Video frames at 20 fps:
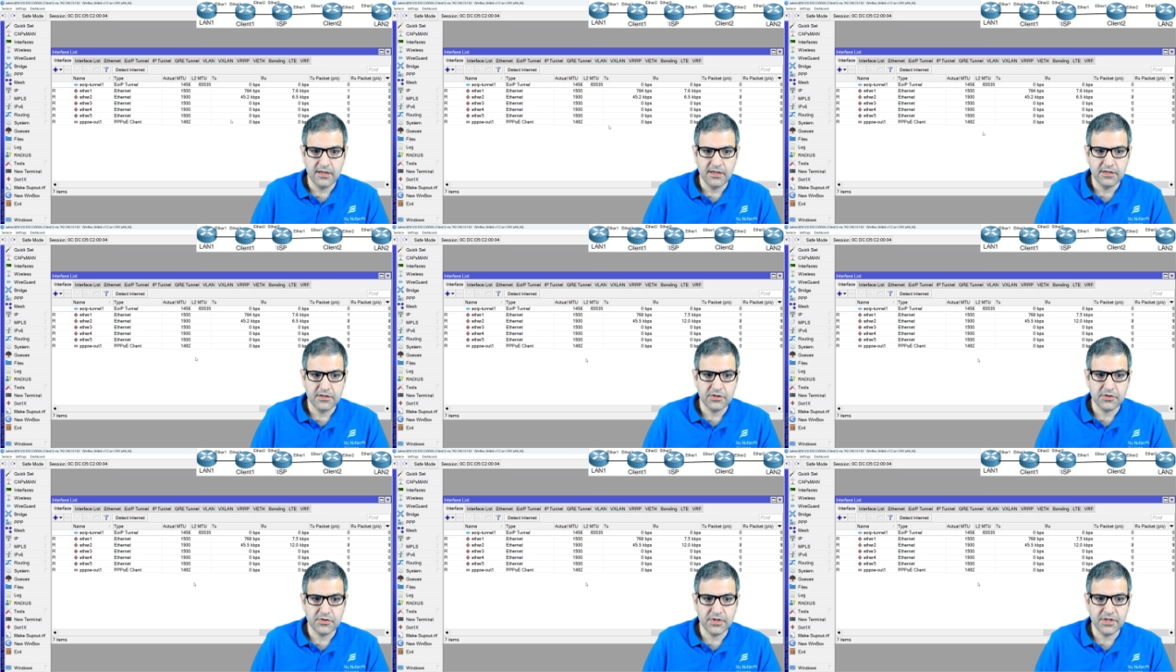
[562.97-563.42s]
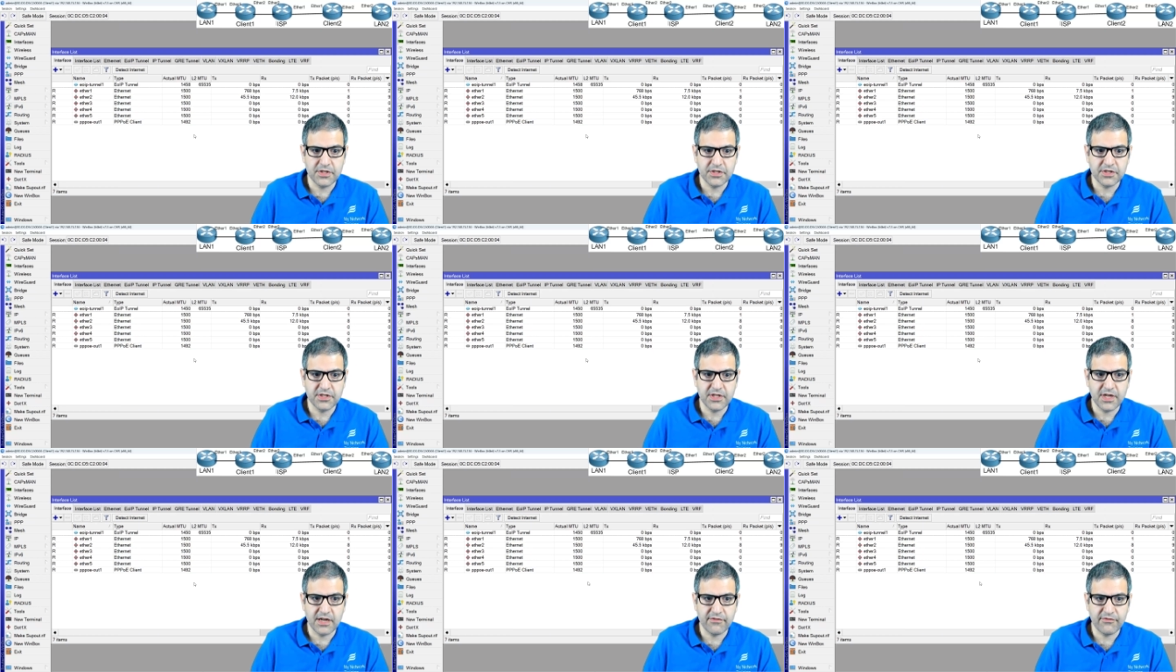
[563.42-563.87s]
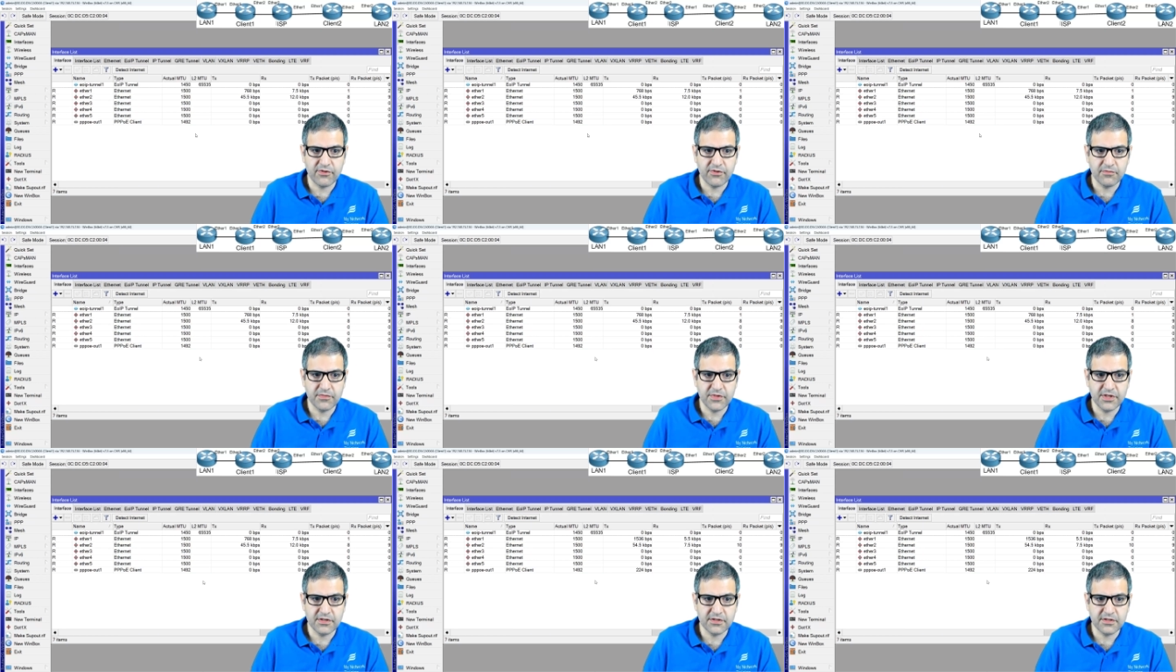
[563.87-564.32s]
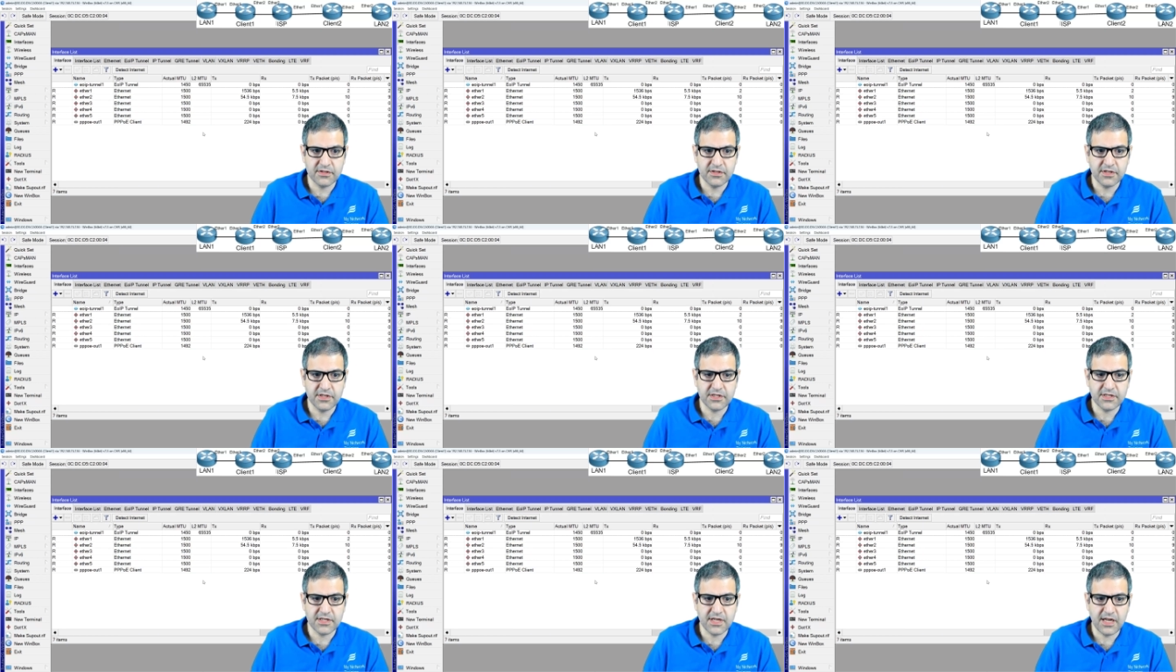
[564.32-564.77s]
So this is done from his,
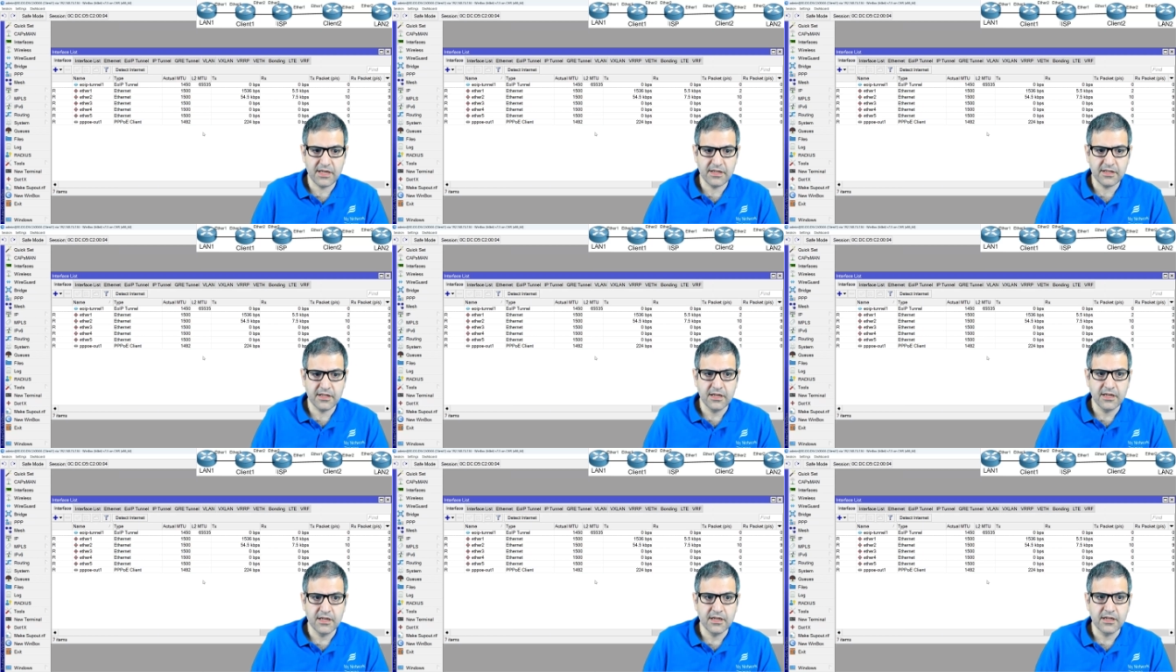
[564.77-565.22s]
this side.